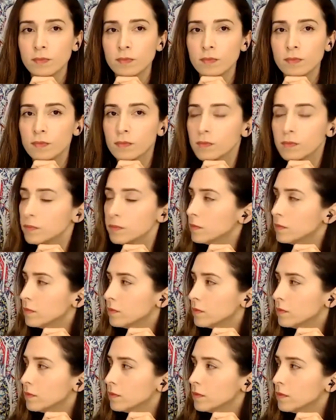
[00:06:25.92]

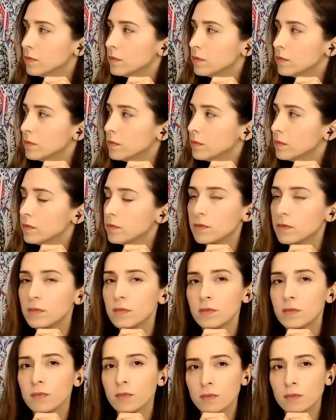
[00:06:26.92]

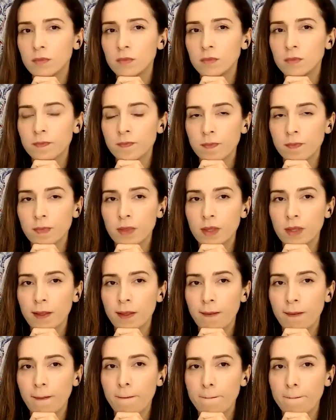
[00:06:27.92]

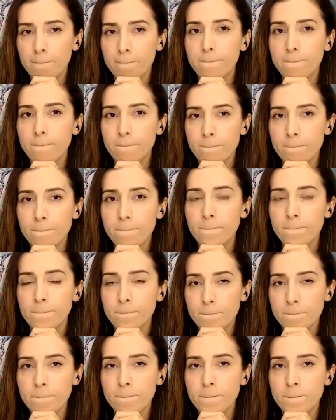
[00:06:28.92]

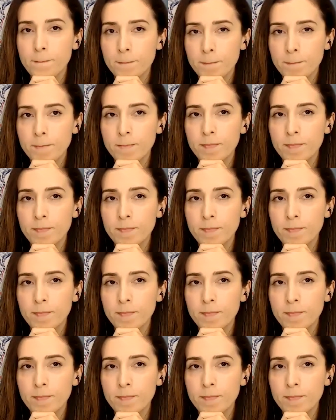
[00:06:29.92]
The person shown says nothing.